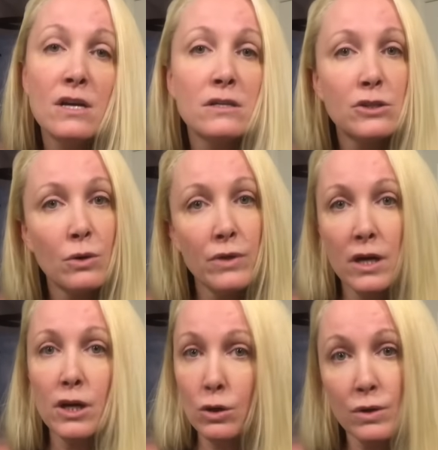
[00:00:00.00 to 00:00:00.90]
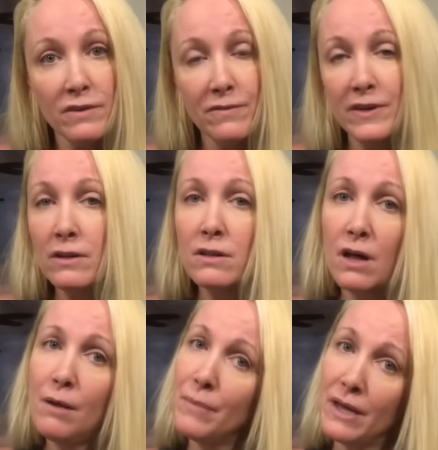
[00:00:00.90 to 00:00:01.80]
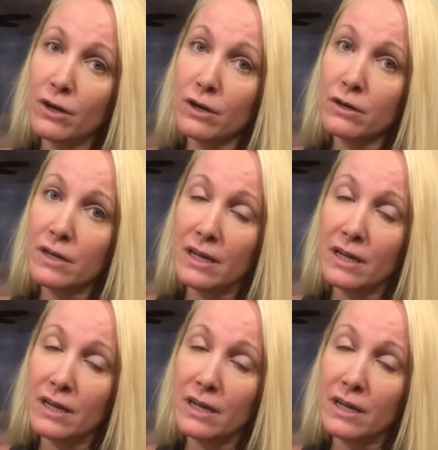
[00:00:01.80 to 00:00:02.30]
so that you can feel a lot better